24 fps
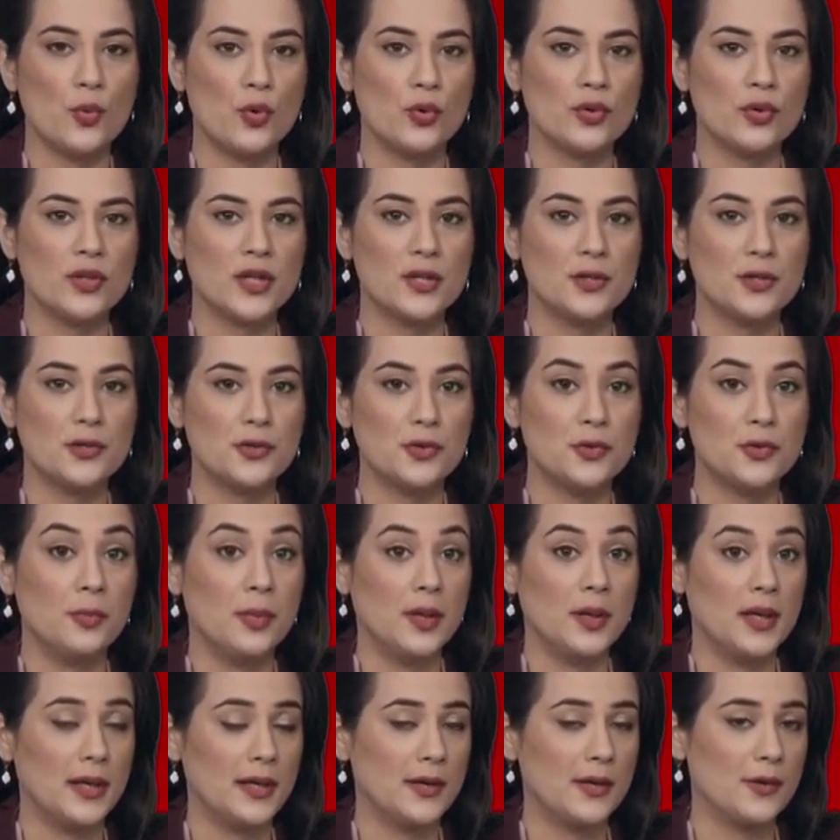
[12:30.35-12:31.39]
more than
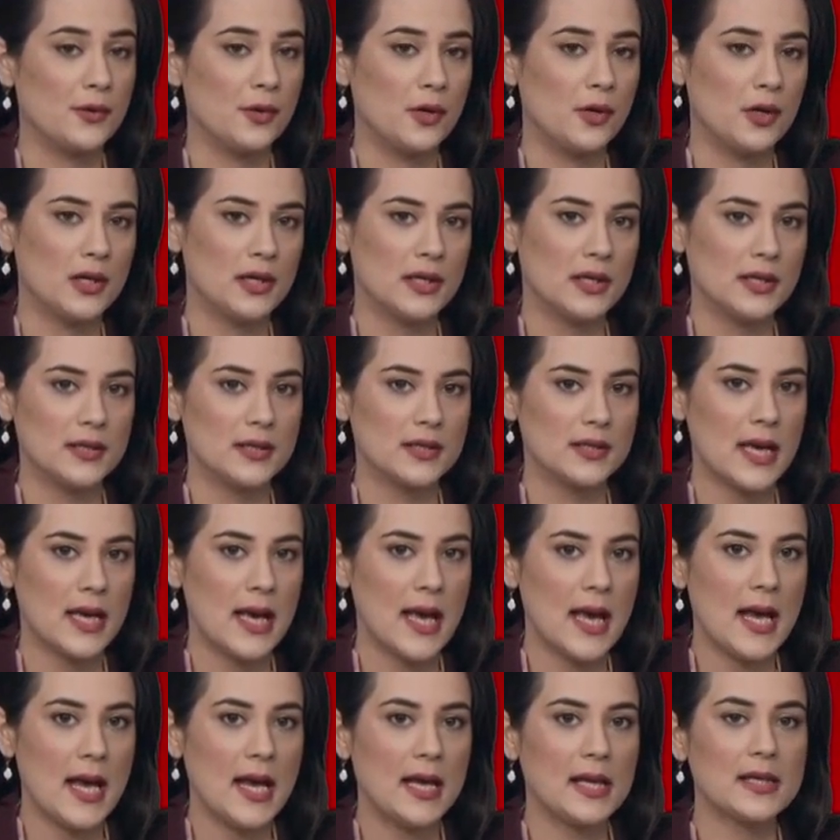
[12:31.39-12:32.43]
$2 billion.
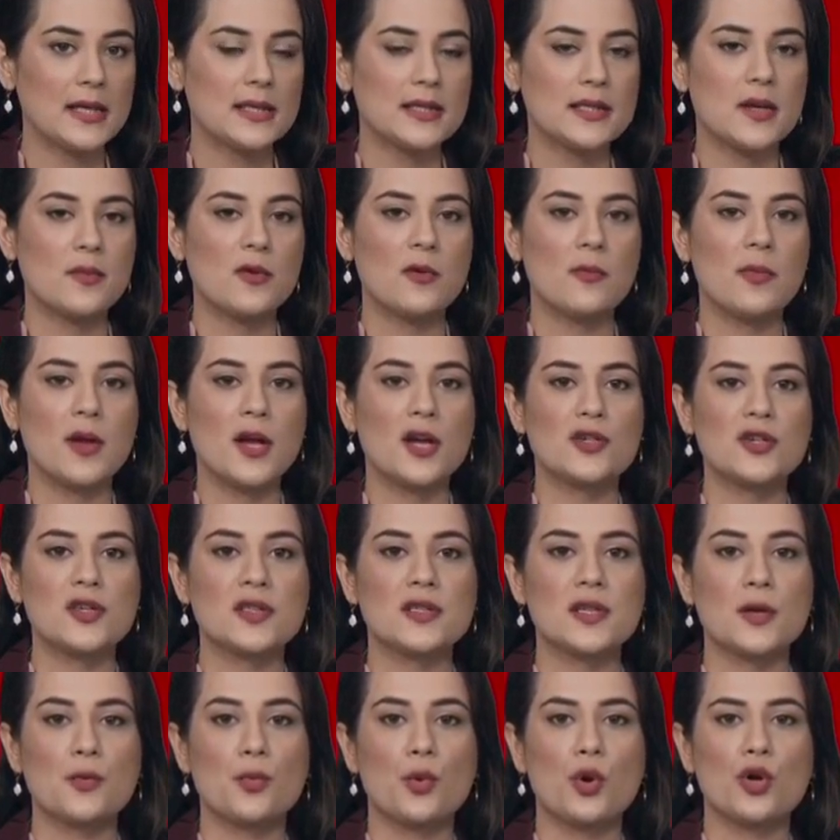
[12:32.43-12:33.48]
In a statement,
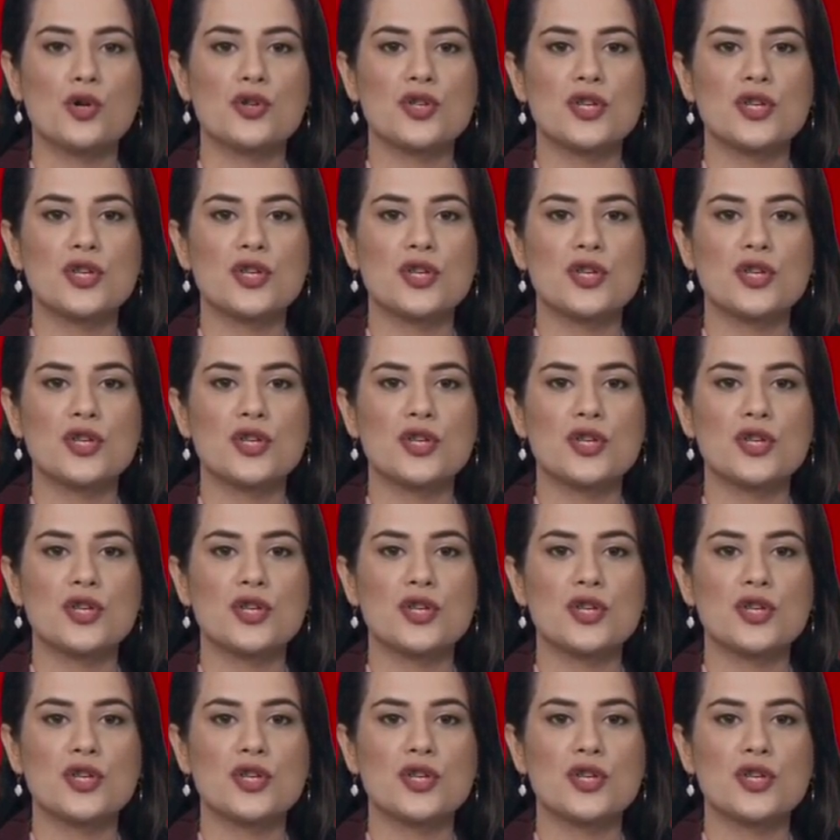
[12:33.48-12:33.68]
Beijing said